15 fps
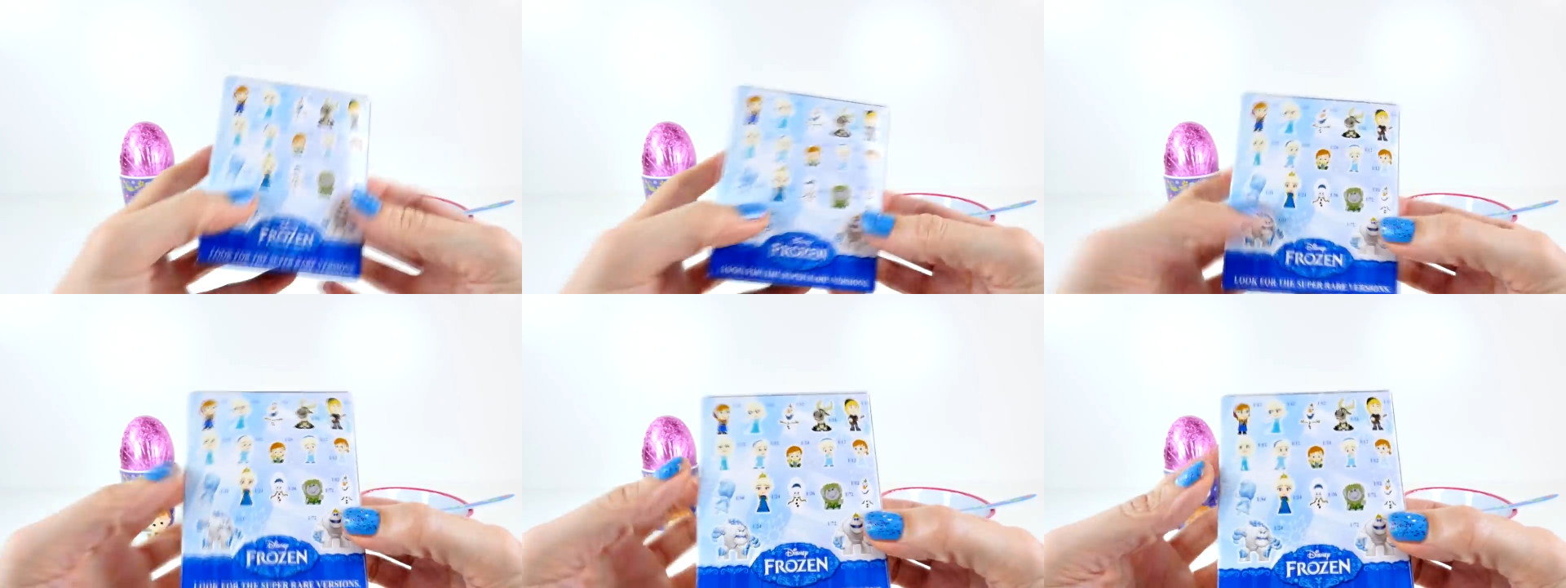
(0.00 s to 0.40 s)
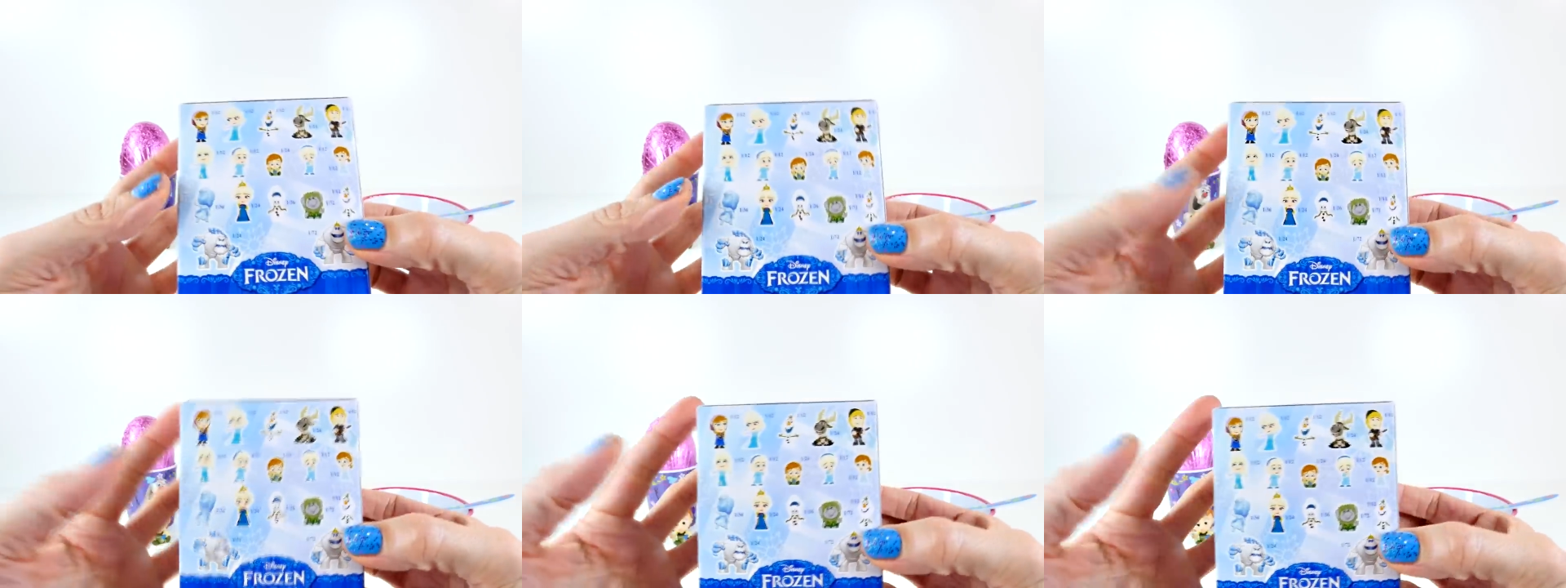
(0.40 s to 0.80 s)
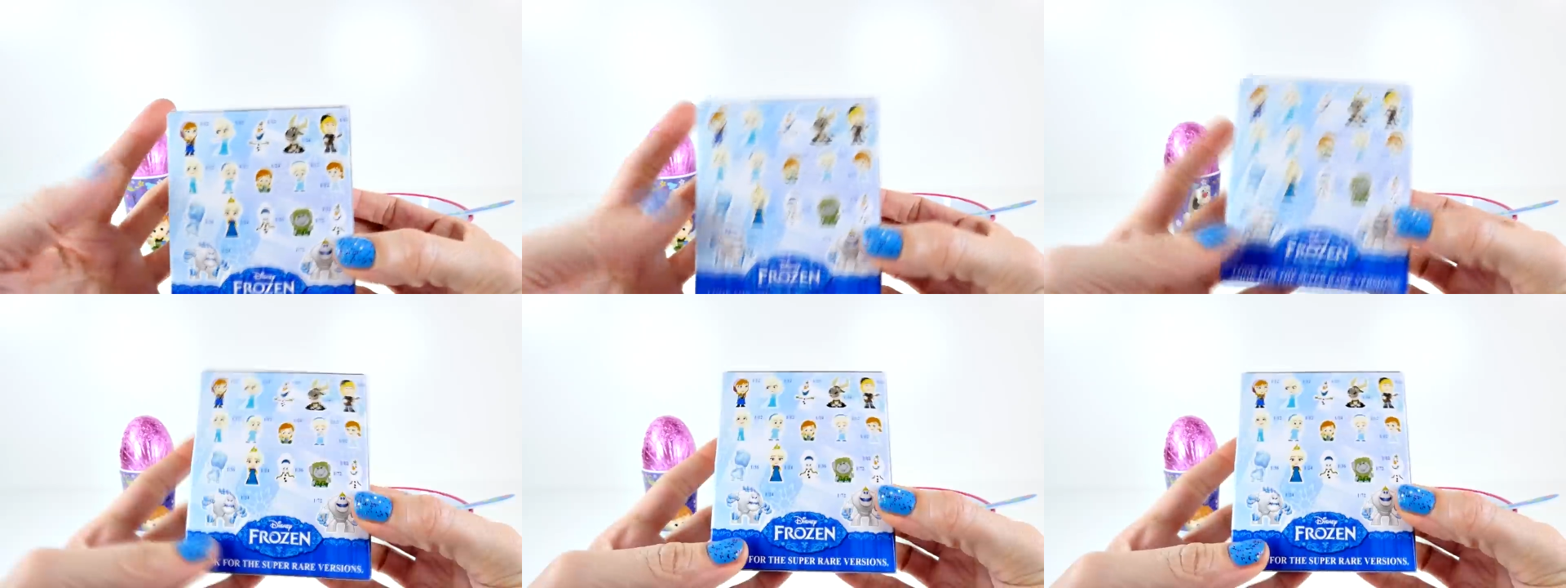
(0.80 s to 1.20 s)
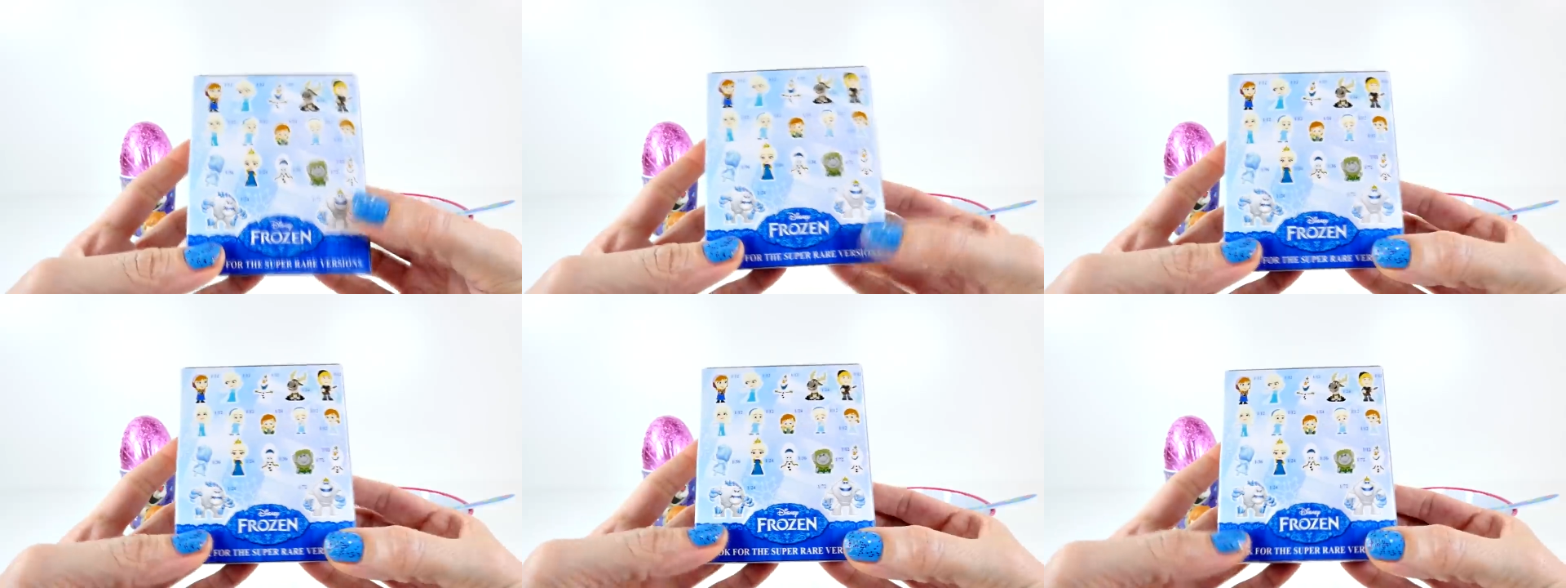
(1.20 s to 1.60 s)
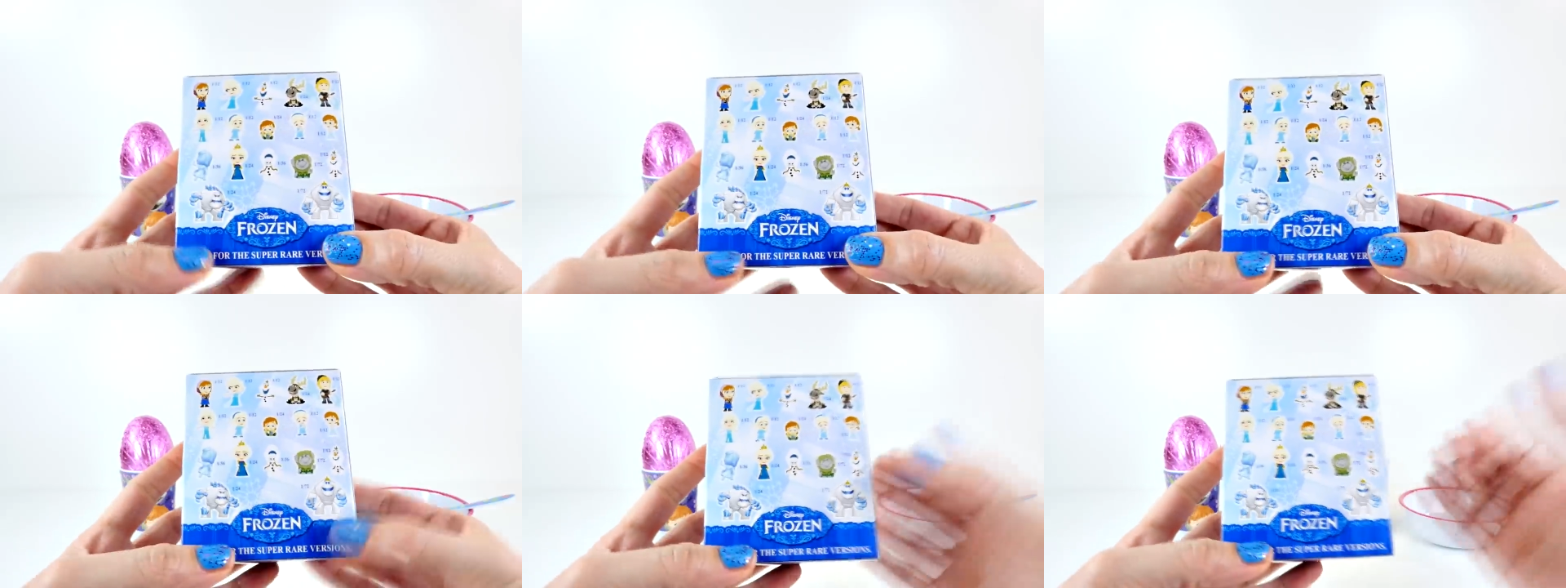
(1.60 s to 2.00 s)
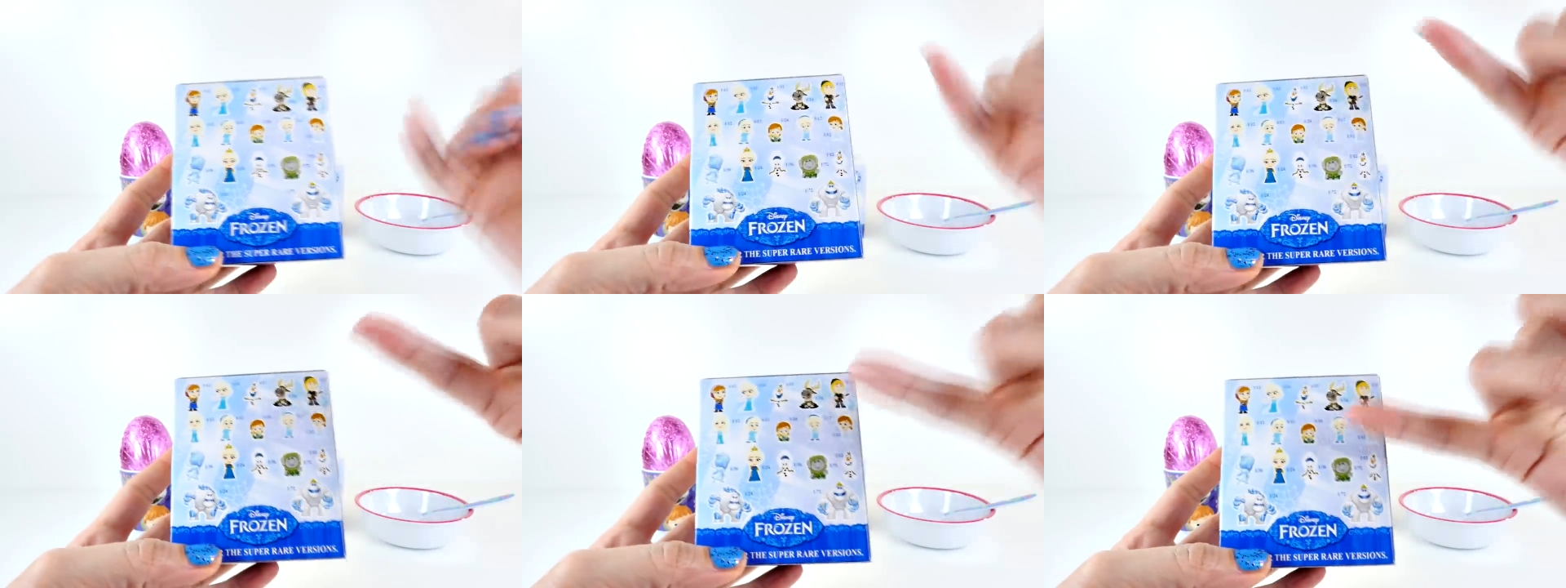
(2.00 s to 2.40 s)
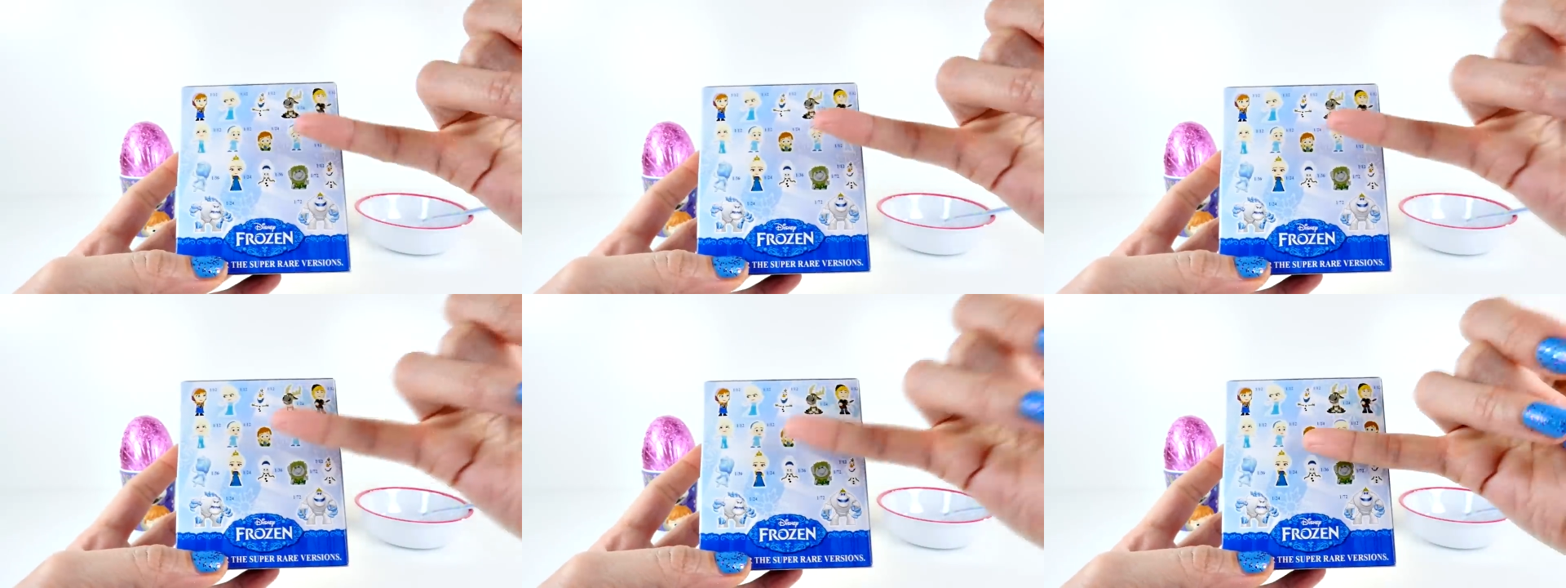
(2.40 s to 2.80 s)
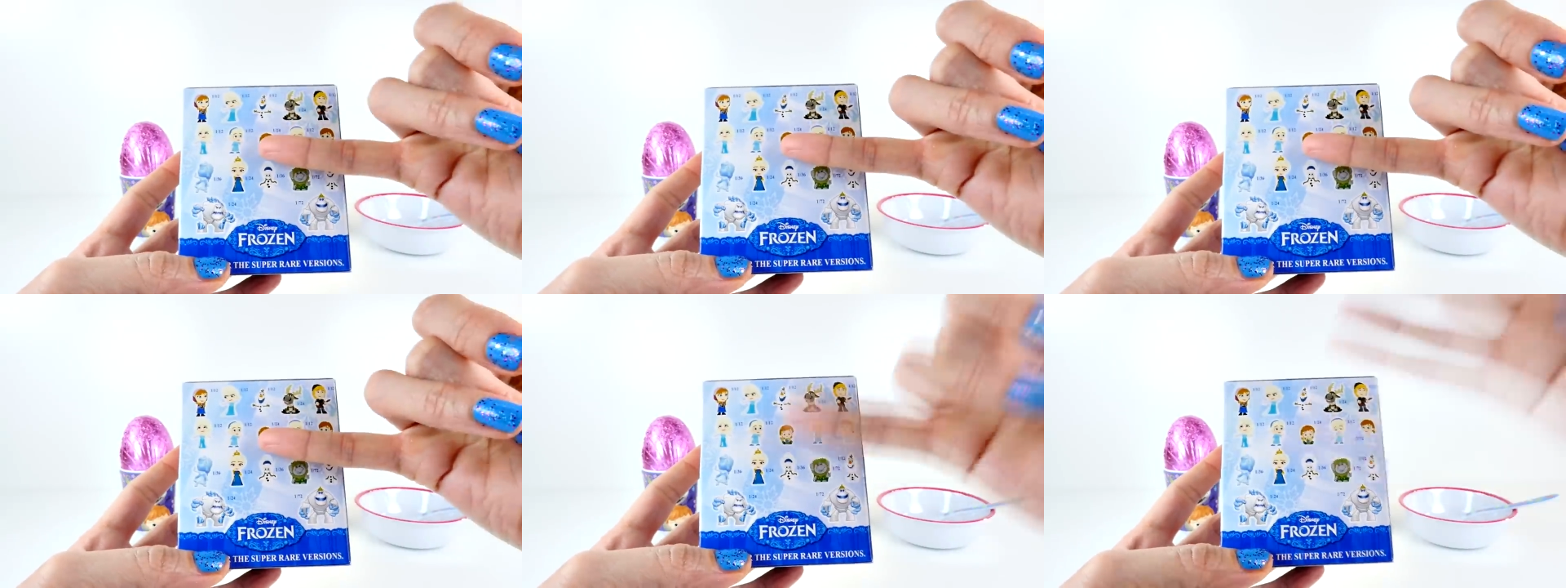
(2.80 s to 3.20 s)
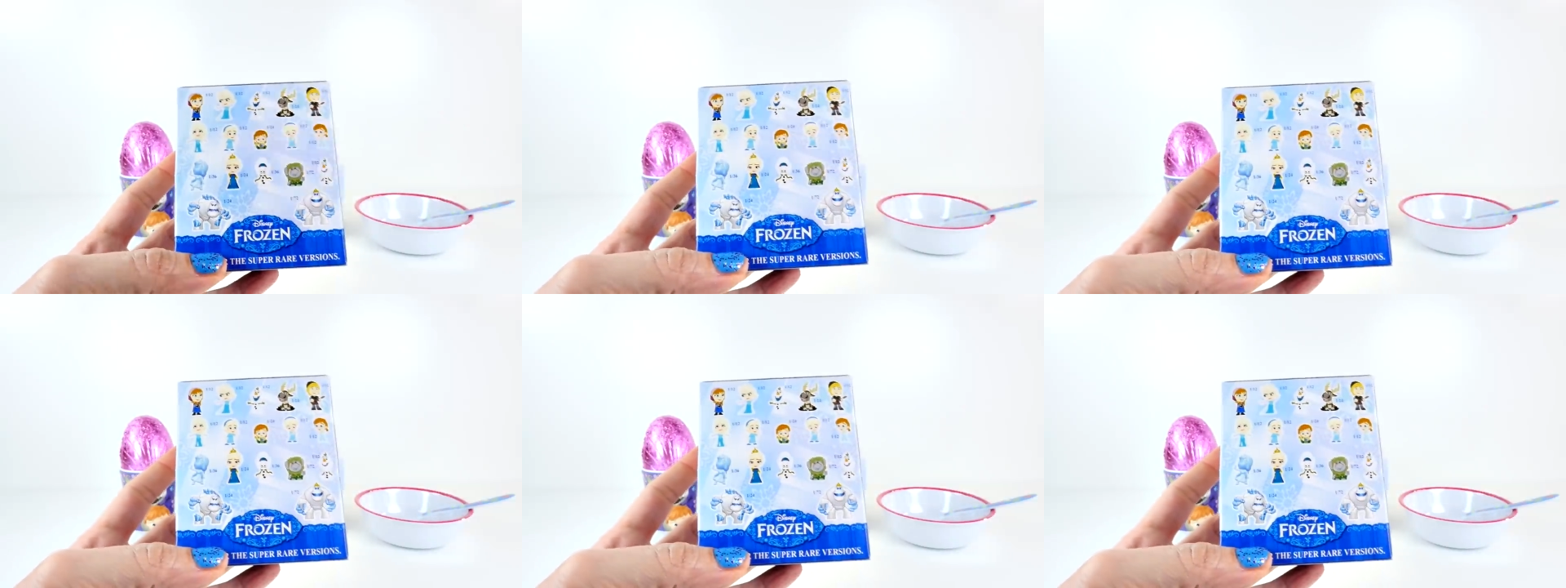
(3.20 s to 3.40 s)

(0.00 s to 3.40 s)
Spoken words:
No face is visible, so there are no lips to read.